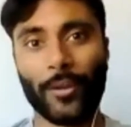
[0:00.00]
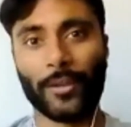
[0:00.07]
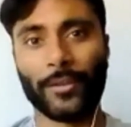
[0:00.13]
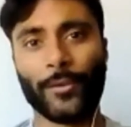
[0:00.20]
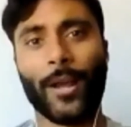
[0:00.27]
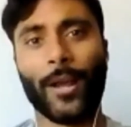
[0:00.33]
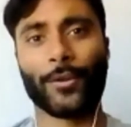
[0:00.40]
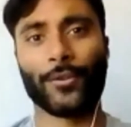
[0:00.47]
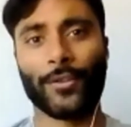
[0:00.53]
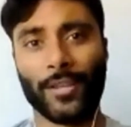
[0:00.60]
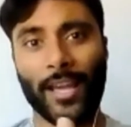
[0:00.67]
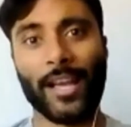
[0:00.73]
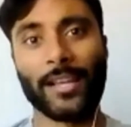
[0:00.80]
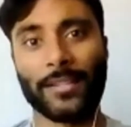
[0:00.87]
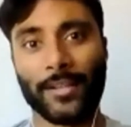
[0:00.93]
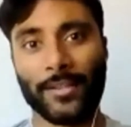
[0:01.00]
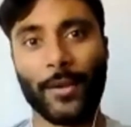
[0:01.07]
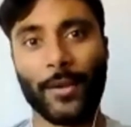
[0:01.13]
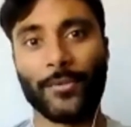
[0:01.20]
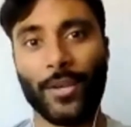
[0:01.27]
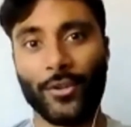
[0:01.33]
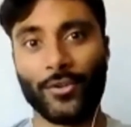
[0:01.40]
Like they're actually casting a
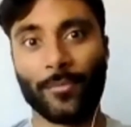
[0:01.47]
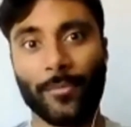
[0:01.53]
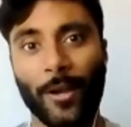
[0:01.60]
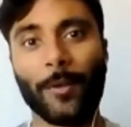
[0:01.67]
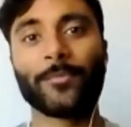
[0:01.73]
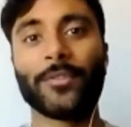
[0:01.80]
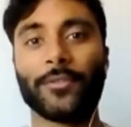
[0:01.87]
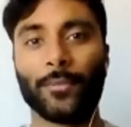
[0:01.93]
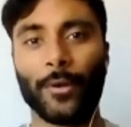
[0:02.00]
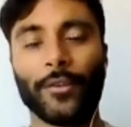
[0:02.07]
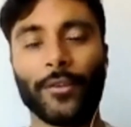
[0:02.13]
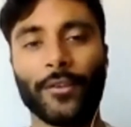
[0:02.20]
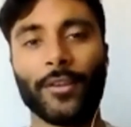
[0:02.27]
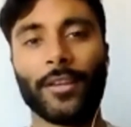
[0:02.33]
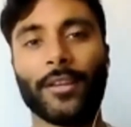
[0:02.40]
South Asian Bobbsey twin,